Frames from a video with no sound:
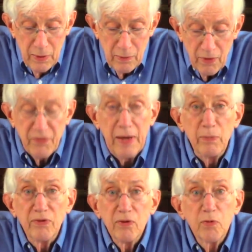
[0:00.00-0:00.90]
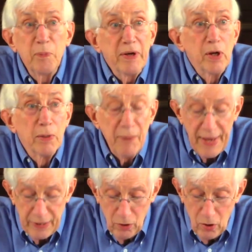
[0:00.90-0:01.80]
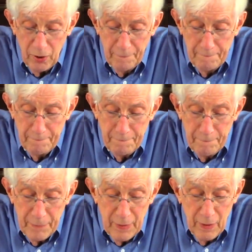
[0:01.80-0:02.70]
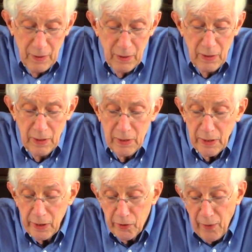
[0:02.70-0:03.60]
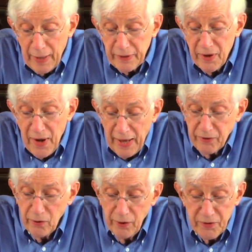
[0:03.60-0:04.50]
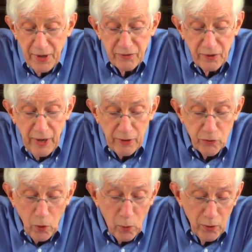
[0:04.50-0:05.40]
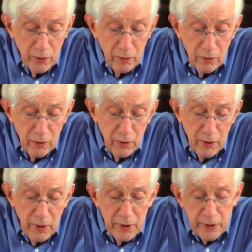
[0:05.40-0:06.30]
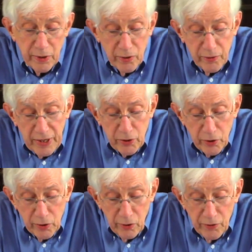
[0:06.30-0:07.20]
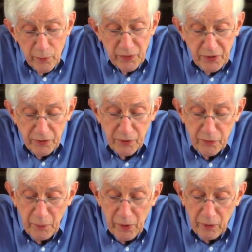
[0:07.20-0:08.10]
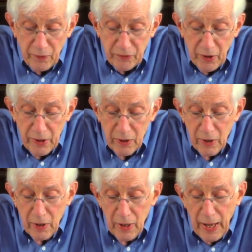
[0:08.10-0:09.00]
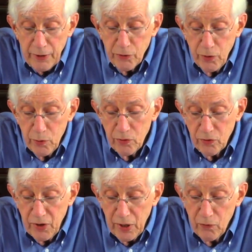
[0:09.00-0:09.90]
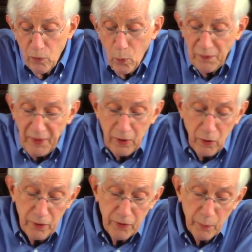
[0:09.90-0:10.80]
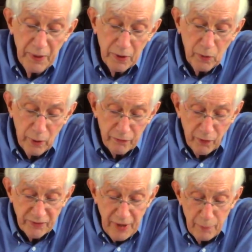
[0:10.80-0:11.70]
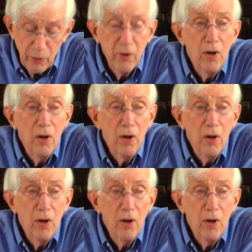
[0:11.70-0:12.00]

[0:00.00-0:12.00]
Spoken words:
the famous speaker ban law. It attracted national attention and scorn, internal resistance from the university, and students did what they could to ridicule it. For example,